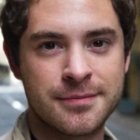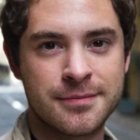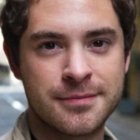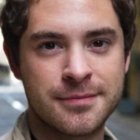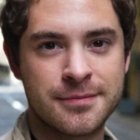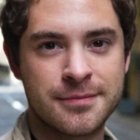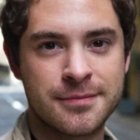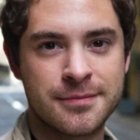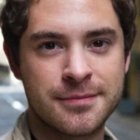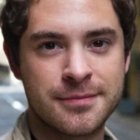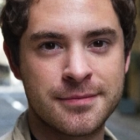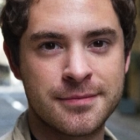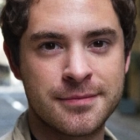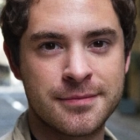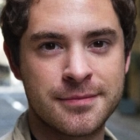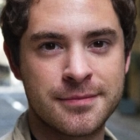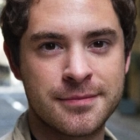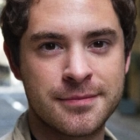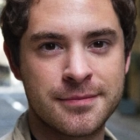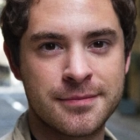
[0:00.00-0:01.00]

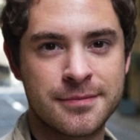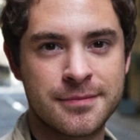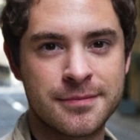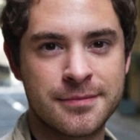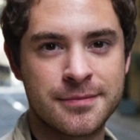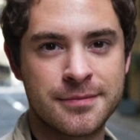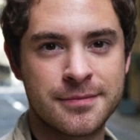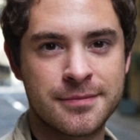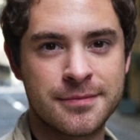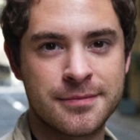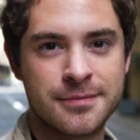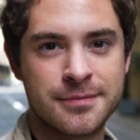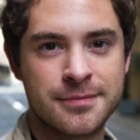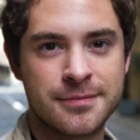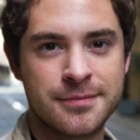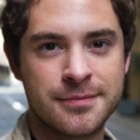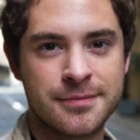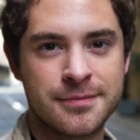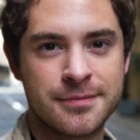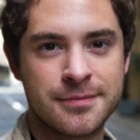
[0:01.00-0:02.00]

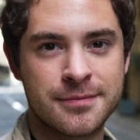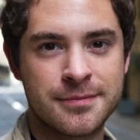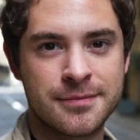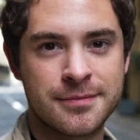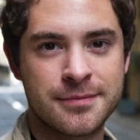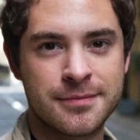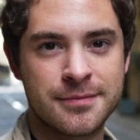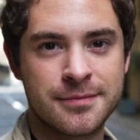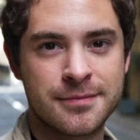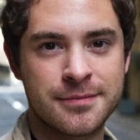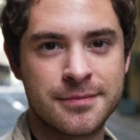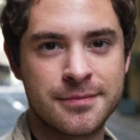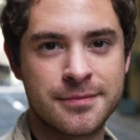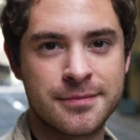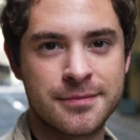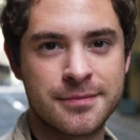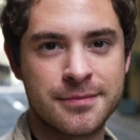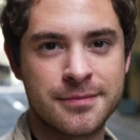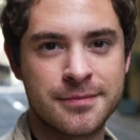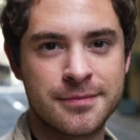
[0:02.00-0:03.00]

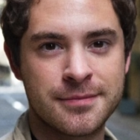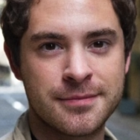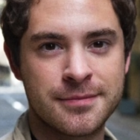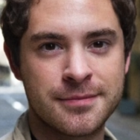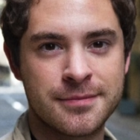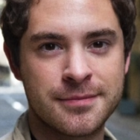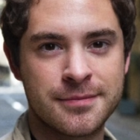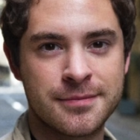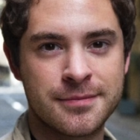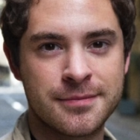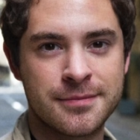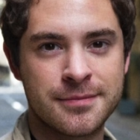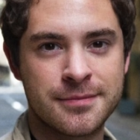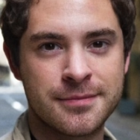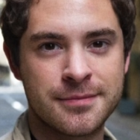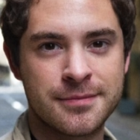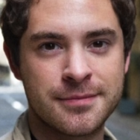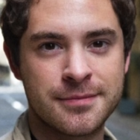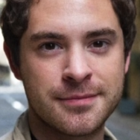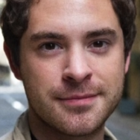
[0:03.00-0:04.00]

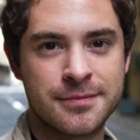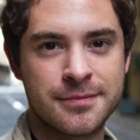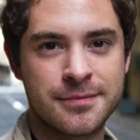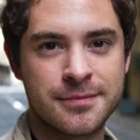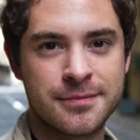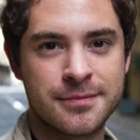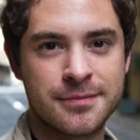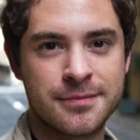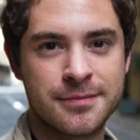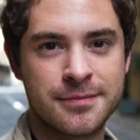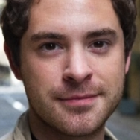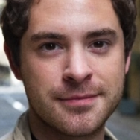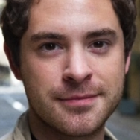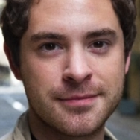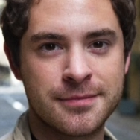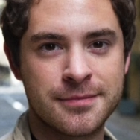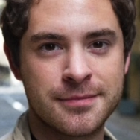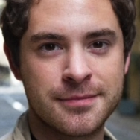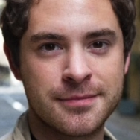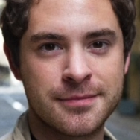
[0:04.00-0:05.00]

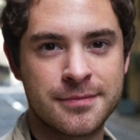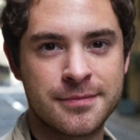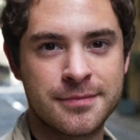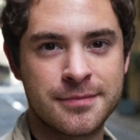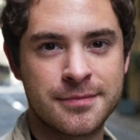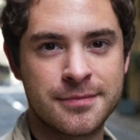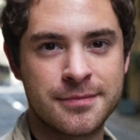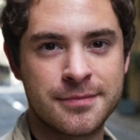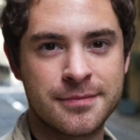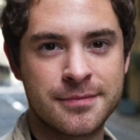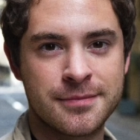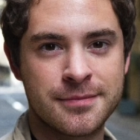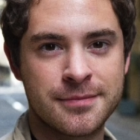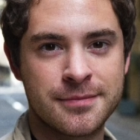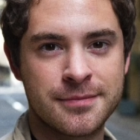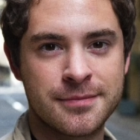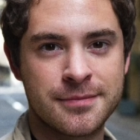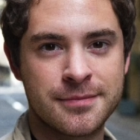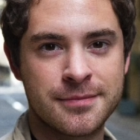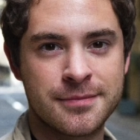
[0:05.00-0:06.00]

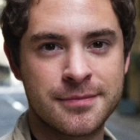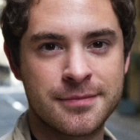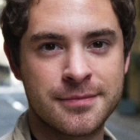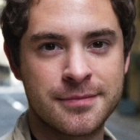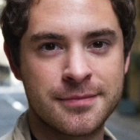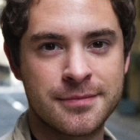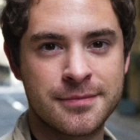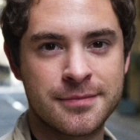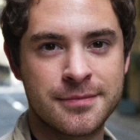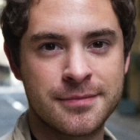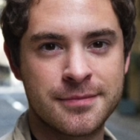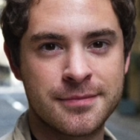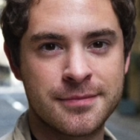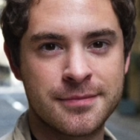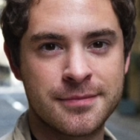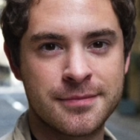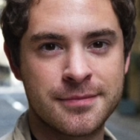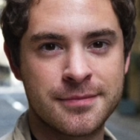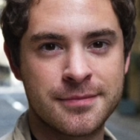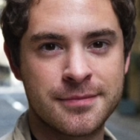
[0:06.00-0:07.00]

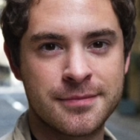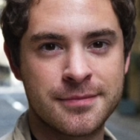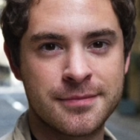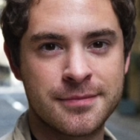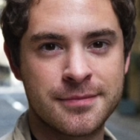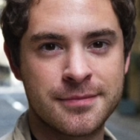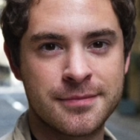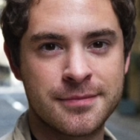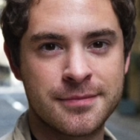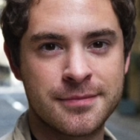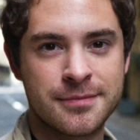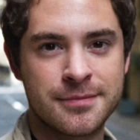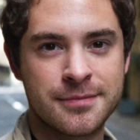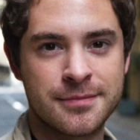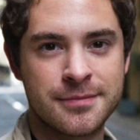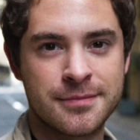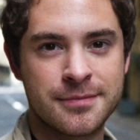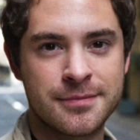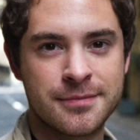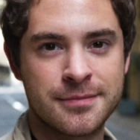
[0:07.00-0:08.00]
This is a still picture; no speech is visible.